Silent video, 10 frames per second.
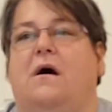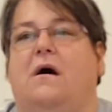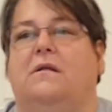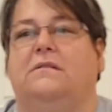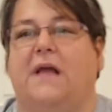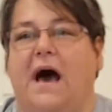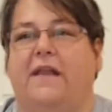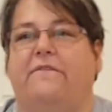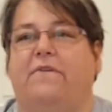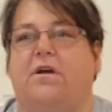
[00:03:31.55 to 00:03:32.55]
a lot
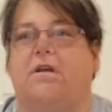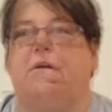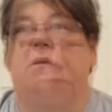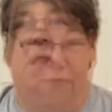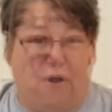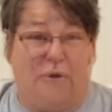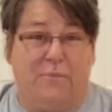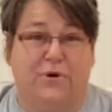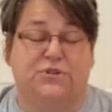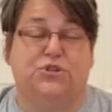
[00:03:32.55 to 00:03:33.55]
of our
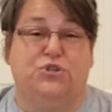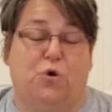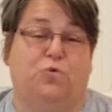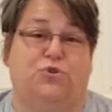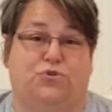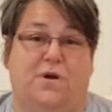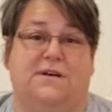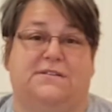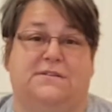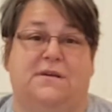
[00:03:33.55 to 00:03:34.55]
farmers don't
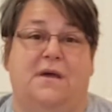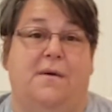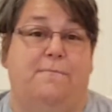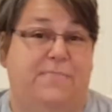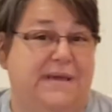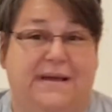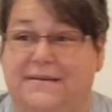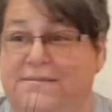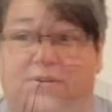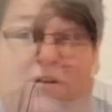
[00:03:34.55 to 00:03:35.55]
trust
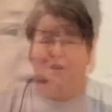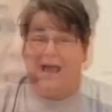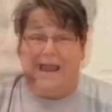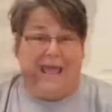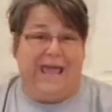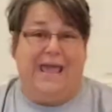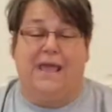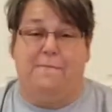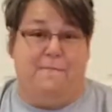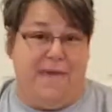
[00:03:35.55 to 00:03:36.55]
because they're not
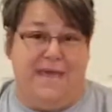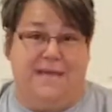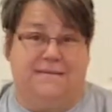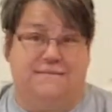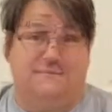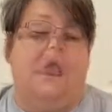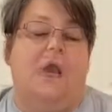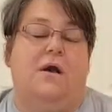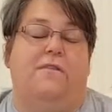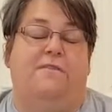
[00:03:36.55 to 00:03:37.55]
ag-based.
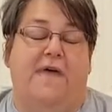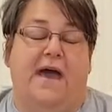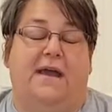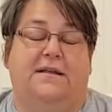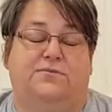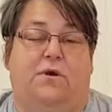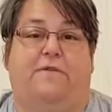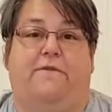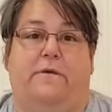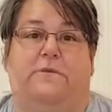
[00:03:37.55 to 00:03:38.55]
That is what
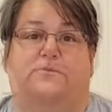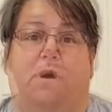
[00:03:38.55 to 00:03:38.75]
our farmers